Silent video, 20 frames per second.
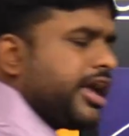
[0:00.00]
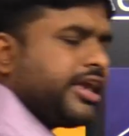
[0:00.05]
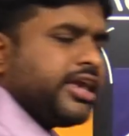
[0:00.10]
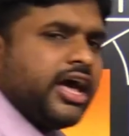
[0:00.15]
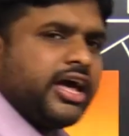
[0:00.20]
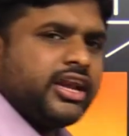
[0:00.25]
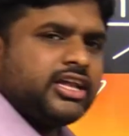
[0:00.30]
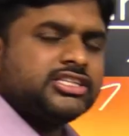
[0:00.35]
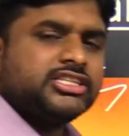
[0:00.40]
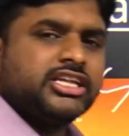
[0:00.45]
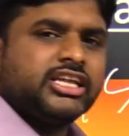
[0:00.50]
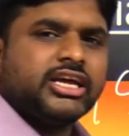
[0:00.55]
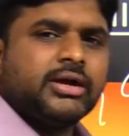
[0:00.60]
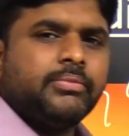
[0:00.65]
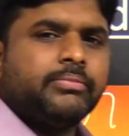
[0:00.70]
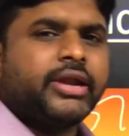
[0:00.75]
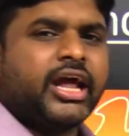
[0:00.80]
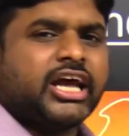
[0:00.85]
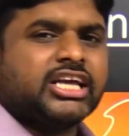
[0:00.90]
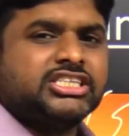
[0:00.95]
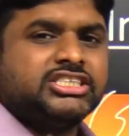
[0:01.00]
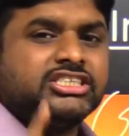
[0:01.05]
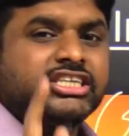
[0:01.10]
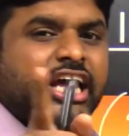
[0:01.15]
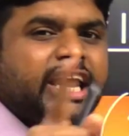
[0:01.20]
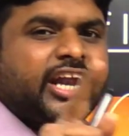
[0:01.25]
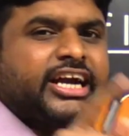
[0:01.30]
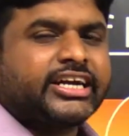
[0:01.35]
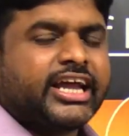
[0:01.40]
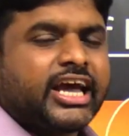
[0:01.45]
IRS income tax,
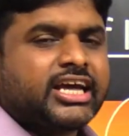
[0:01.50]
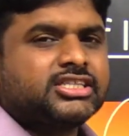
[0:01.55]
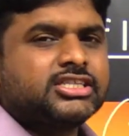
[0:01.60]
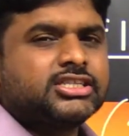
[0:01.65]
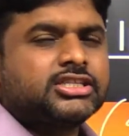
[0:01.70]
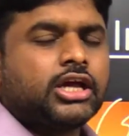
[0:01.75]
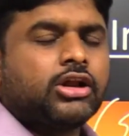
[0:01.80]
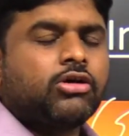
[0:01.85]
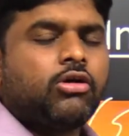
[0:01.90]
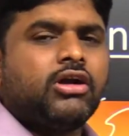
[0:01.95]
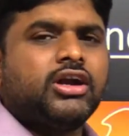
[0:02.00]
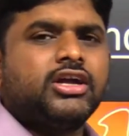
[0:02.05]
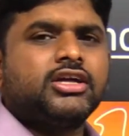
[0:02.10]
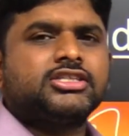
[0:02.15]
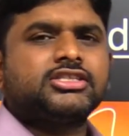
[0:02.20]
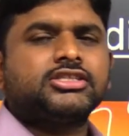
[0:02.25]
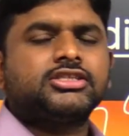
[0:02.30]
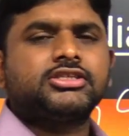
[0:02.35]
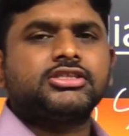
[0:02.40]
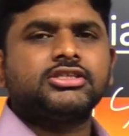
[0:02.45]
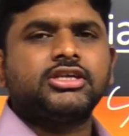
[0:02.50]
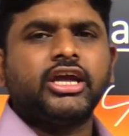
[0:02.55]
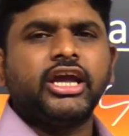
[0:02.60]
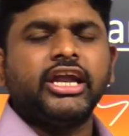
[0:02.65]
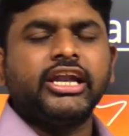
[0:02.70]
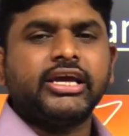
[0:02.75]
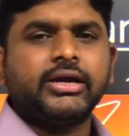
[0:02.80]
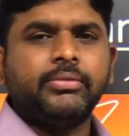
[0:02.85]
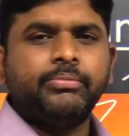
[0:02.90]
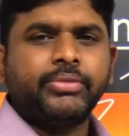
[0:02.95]
direct taxes are called as
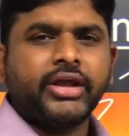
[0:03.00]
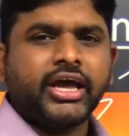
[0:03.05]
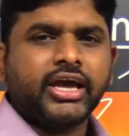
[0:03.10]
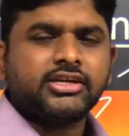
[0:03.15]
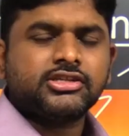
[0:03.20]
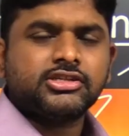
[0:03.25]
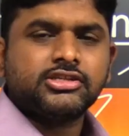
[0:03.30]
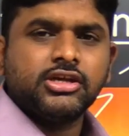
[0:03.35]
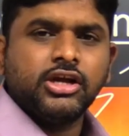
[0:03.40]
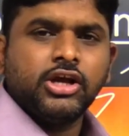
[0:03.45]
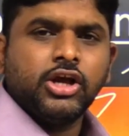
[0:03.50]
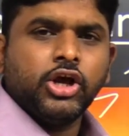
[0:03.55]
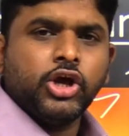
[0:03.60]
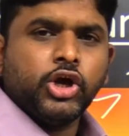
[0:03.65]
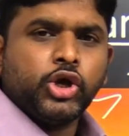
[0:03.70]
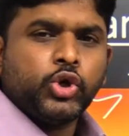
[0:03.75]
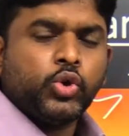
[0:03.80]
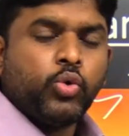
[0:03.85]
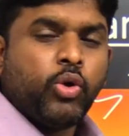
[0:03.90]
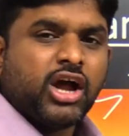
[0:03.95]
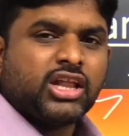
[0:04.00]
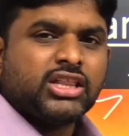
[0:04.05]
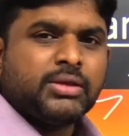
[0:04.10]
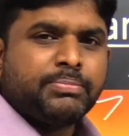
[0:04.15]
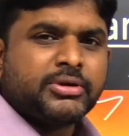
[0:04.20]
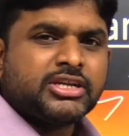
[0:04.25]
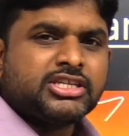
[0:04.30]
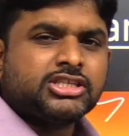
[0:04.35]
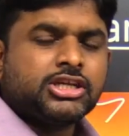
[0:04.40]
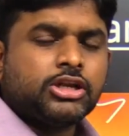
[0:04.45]
income tax. You are
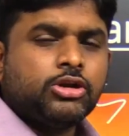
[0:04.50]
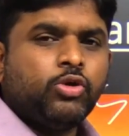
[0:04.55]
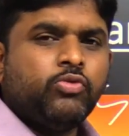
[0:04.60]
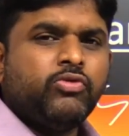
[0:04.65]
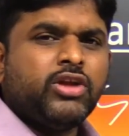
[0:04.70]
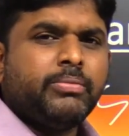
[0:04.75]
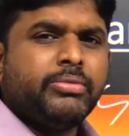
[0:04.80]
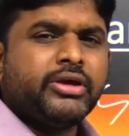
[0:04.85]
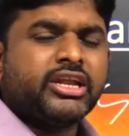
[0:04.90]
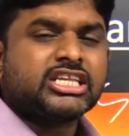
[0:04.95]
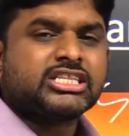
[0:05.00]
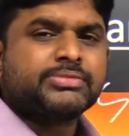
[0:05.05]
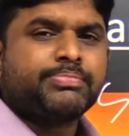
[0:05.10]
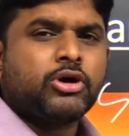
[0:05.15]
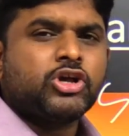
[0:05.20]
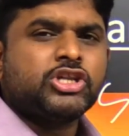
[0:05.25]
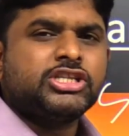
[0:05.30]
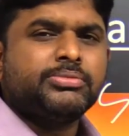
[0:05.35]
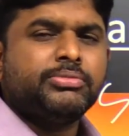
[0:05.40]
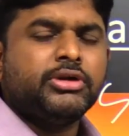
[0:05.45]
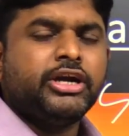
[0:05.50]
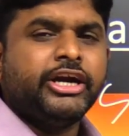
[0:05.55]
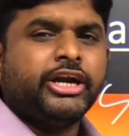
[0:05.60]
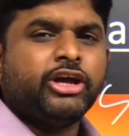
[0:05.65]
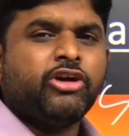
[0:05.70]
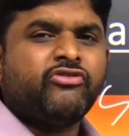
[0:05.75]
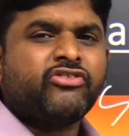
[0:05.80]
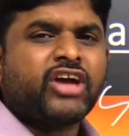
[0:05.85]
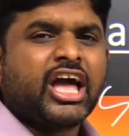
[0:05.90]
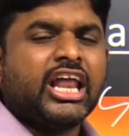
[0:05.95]
the person who will be
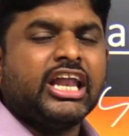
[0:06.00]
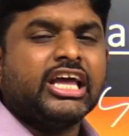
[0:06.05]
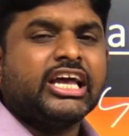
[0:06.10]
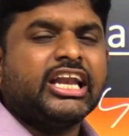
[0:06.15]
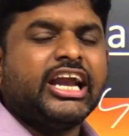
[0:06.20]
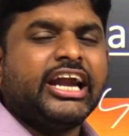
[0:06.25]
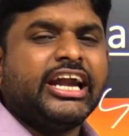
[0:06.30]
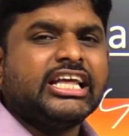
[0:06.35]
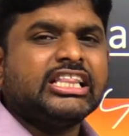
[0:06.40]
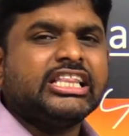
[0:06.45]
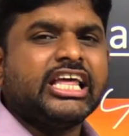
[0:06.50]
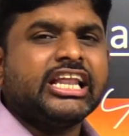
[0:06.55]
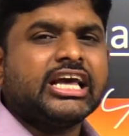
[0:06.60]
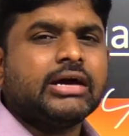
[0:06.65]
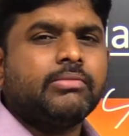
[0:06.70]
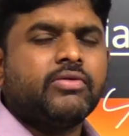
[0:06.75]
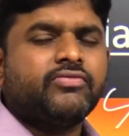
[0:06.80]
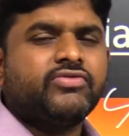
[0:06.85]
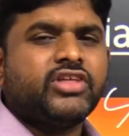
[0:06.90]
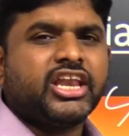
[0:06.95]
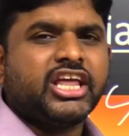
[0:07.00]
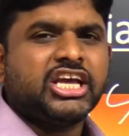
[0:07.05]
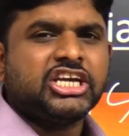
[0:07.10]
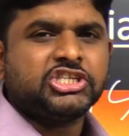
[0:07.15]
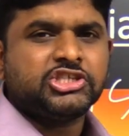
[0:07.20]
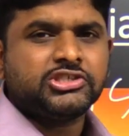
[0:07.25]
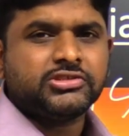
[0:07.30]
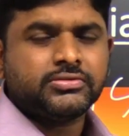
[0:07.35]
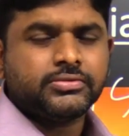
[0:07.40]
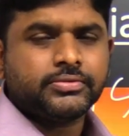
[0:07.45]
responsibility of calculating the income of the
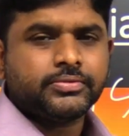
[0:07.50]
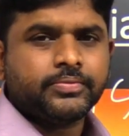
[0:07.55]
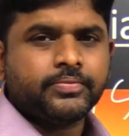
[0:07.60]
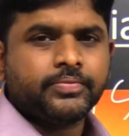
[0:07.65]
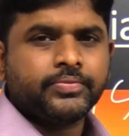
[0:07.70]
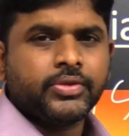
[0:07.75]
nation.